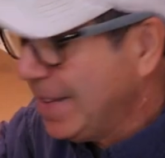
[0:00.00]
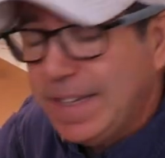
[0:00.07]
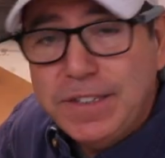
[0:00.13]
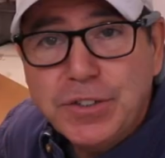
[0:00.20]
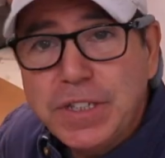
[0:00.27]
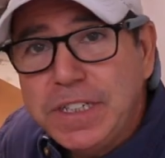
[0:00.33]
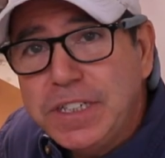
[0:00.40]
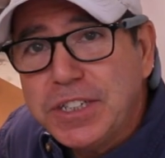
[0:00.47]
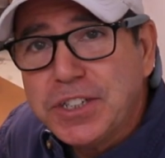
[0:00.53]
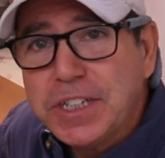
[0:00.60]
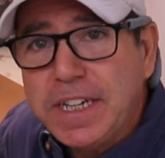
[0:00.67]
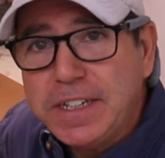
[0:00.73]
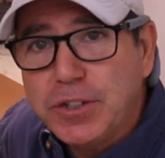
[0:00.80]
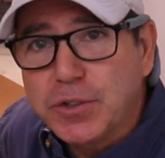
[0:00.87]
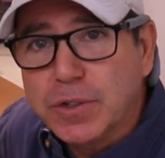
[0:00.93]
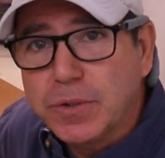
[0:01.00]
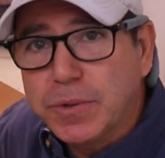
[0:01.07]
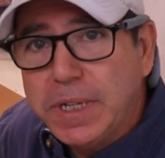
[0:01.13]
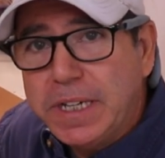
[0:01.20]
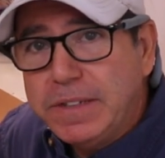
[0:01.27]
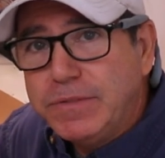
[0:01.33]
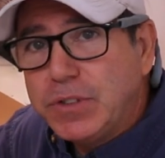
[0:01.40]
And then you can just get your
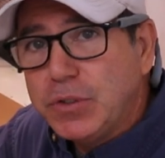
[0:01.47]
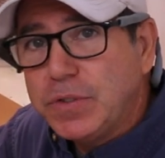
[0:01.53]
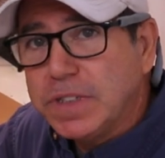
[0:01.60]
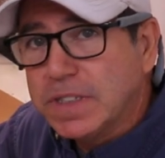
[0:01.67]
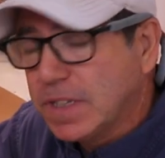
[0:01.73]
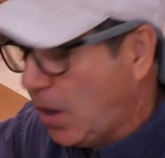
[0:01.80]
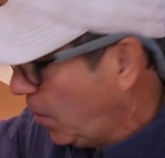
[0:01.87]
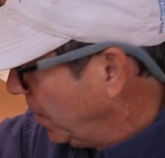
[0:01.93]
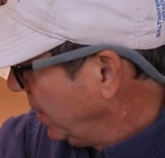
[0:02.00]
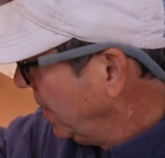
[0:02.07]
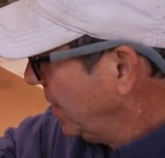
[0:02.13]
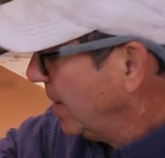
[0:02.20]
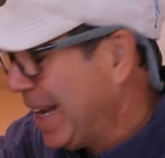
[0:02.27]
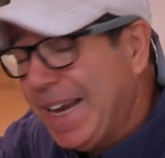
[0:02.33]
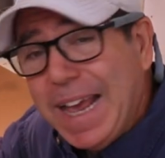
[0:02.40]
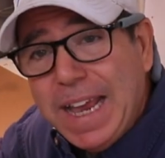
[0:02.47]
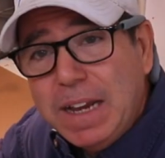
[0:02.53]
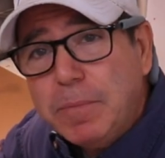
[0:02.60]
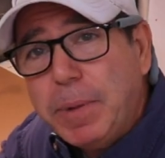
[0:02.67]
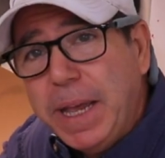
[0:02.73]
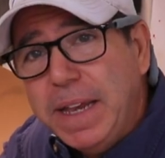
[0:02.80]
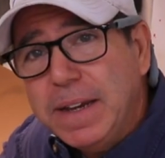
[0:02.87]
creative juices going and
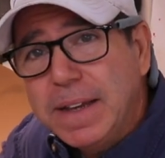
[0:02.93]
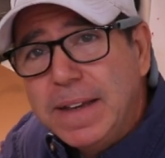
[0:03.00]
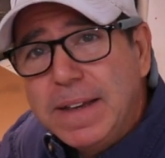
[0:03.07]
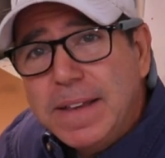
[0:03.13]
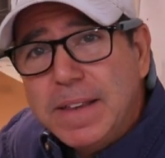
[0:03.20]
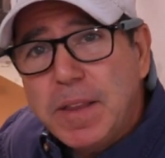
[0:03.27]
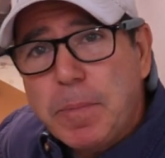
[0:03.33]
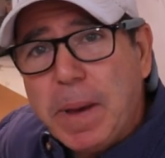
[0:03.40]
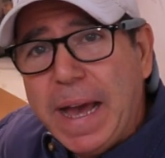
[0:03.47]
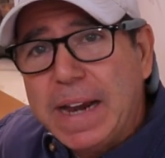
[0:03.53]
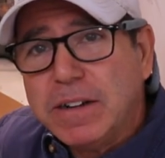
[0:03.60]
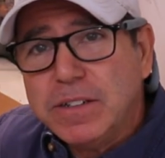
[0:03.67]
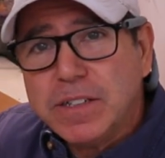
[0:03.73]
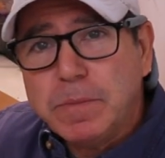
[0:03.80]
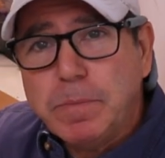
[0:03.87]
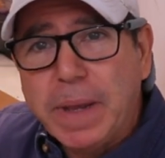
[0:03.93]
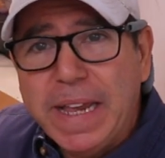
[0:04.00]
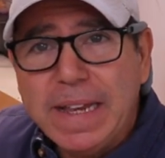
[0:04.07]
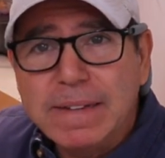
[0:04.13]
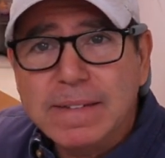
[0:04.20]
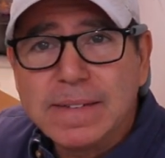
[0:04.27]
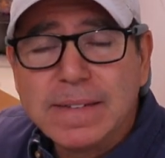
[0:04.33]
hand paint the patterns and
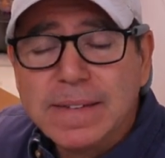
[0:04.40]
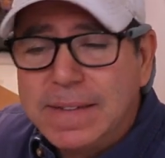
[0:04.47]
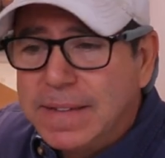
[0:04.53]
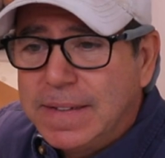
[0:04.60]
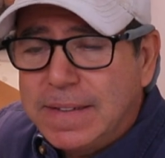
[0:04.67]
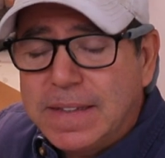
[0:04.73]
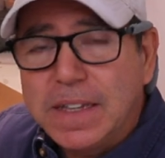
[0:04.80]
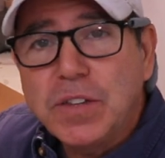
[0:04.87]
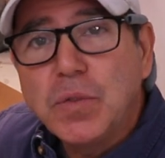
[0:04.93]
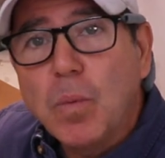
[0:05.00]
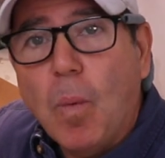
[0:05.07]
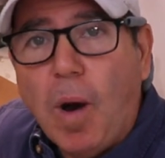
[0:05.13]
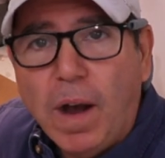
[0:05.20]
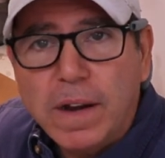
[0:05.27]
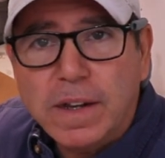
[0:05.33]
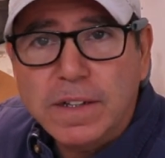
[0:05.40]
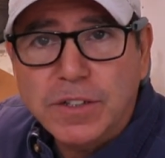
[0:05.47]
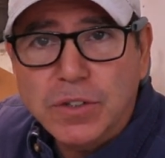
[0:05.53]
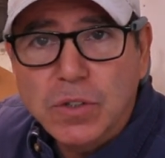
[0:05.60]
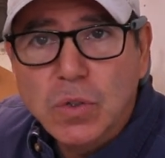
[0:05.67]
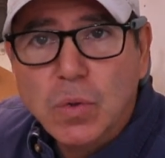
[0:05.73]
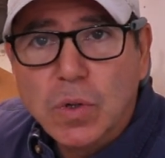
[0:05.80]
paints that you want on
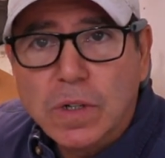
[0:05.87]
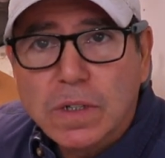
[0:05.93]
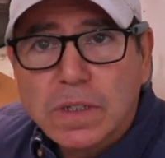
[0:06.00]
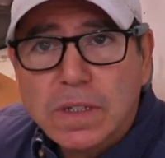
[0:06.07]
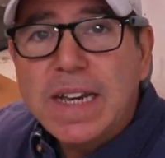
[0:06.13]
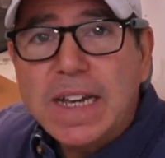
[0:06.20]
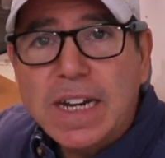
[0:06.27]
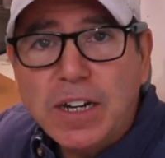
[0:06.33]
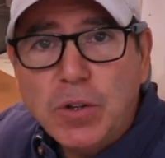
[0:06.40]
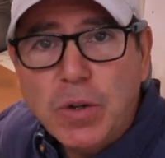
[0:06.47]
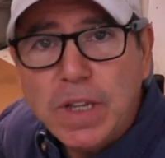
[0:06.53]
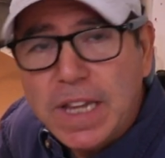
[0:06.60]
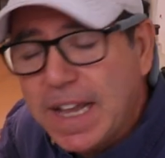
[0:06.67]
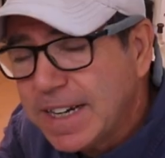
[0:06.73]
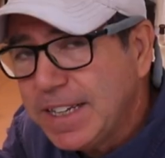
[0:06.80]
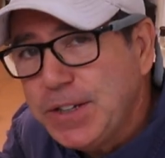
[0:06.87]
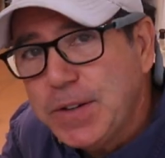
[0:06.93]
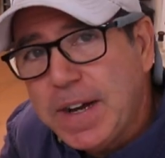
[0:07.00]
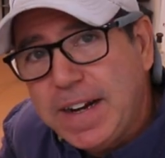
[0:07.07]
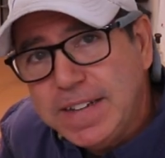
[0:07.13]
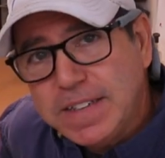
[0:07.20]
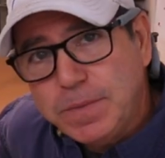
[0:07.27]
your lure. And I know a lot of you
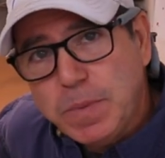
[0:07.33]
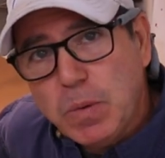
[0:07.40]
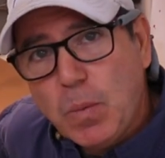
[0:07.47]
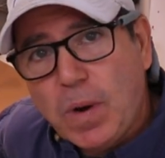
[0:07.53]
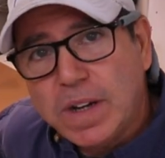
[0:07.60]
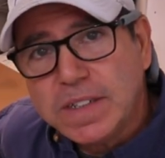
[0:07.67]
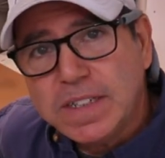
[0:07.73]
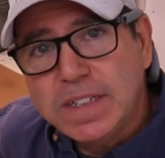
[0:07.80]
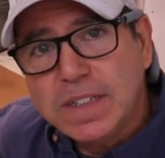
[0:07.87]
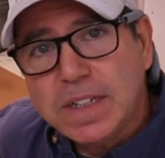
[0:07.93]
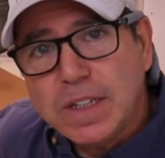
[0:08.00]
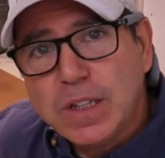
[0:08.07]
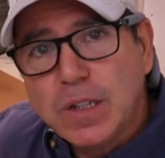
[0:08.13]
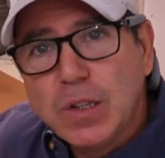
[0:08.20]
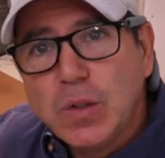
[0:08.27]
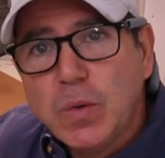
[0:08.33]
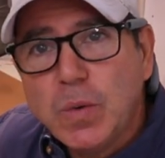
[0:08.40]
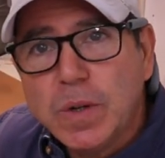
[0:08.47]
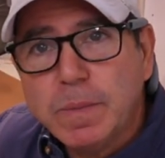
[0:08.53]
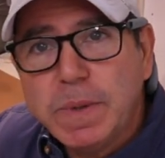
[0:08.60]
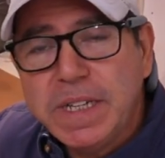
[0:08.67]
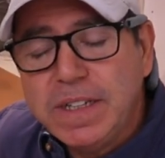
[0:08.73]
guys have been watching
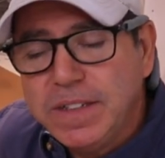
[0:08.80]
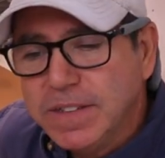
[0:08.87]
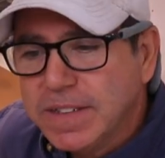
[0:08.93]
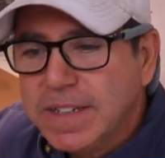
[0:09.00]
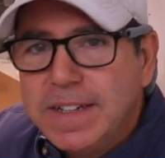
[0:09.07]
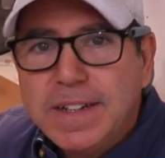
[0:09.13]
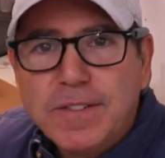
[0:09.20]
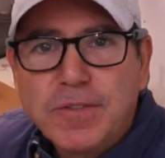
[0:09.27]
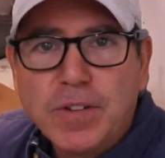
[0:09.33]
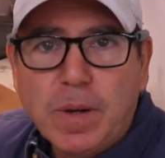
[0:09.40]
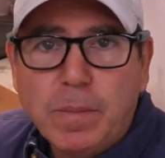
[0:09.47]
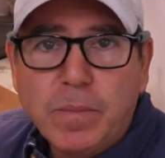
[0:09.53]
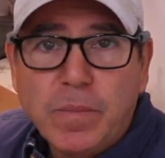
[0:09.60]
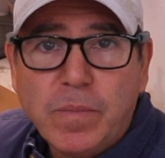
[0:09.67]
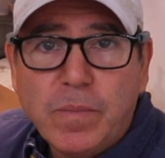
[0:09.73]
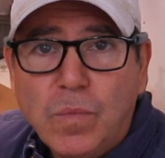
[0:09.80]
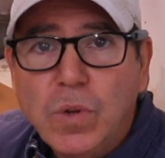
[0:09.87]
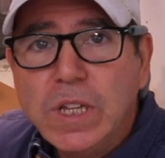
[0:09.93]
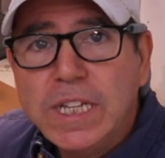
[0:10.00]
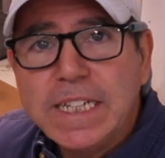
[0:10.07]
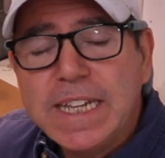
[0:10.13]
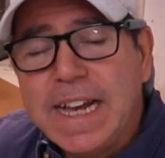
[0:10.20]
lure builds from
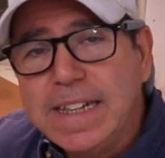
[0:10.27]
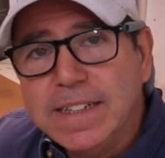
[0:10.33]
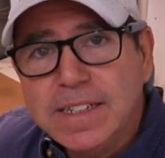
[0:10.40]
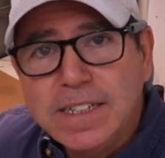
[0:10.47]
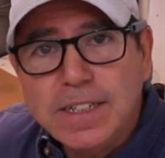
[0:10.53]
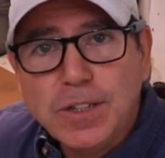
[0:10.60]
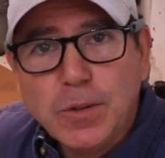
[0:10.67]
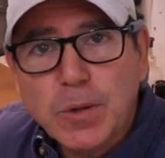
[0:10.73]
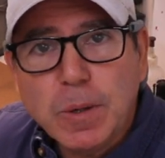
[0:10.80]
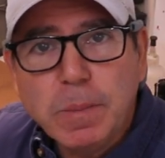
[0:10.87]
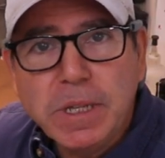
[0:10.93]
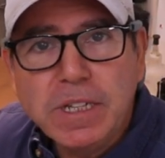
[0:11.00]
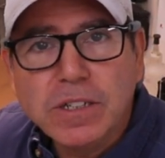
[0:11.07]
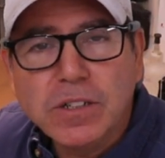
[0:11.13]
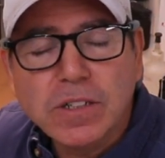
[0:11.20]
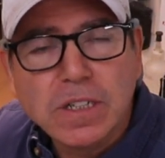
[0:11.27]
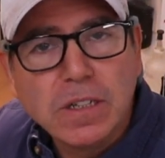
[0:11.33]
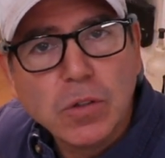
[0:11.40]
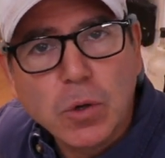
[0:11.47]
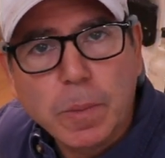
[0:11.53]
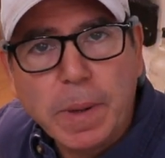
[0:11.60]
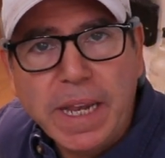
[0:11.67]
really talented lure builders
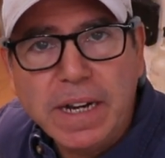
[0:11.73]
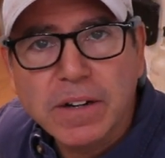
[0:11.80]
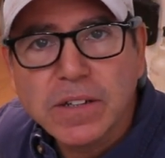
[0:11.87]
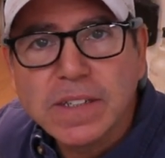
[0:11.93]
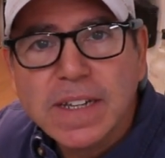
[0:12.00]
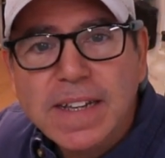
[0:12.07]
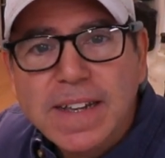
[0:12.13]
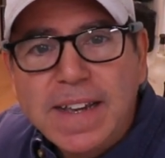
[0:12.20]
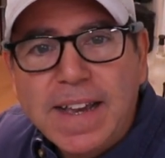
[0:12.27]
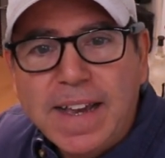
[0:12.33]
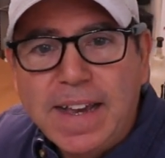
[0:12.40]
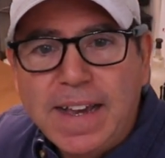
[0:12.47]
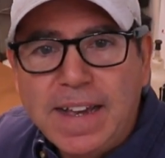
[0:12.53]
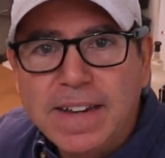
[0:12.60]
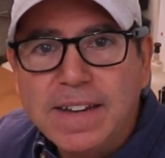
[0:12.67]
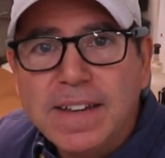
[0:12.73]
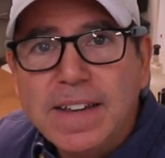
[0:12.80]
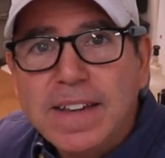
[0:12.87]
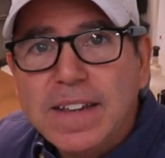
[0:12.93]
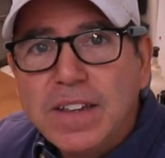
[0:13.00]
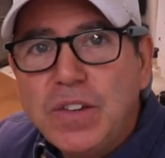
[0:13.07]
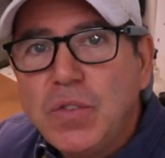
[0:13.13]
and lure painters, and
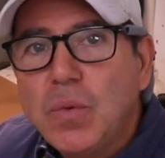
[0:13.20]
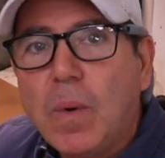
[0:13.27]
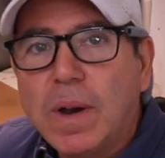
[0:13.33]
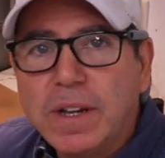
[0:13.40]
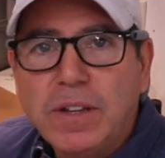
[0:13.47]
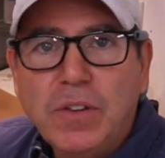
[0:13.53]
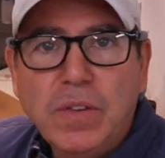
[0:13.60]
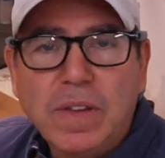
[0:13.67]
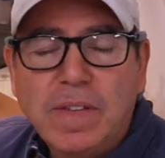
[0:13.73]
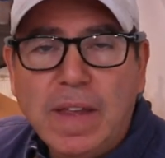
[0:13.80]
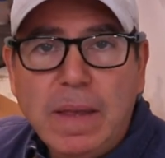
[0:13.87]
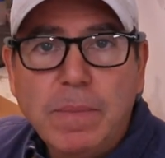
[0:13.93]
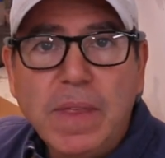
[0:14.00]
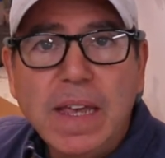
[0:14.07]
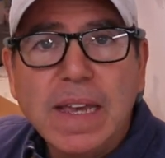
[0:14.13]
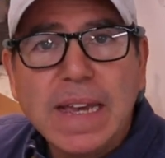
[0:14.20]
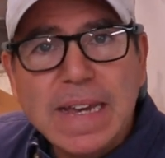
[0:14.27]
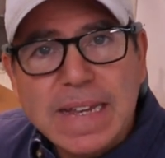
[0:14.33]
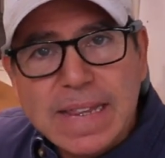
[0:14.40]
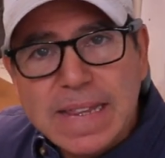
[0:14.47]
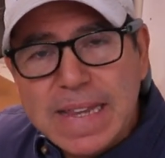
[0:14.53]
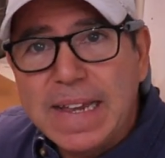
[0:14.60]
you want to do the same
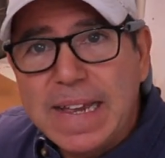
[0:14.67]
thing.